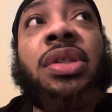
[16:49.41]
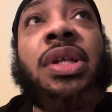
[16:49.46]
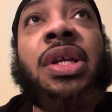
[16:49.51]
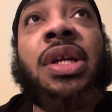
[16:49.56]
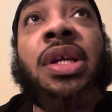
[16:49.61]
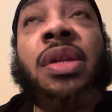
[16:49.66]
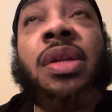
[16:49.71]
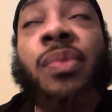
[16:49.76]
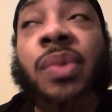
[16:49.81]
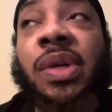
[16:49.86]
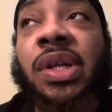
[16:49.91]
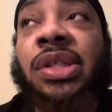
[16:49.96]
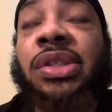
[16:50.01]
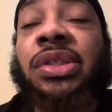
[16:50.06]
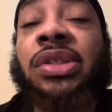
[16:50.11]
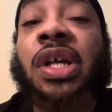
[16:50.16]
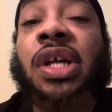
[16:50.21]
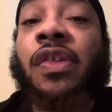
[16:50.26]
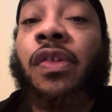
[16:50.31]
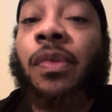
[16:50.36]
in ways
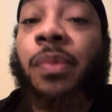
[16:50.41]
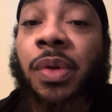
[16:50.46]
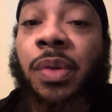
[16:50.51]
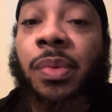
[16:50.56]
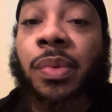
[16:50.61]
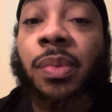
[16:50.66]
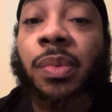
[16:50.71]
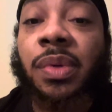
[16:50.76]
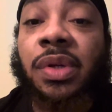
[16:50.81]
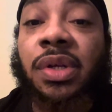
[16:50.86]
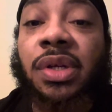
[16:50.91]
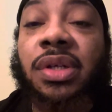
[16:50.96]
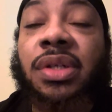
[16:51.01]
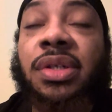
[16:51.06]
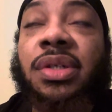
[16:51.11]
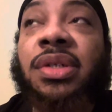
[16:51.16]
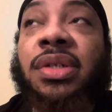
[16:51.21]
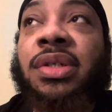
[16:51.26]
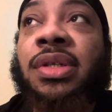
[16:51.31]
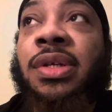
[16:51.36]
to other people,
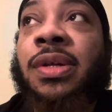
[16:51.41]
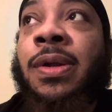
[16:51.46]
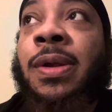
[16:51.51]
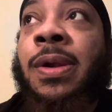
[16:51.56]
because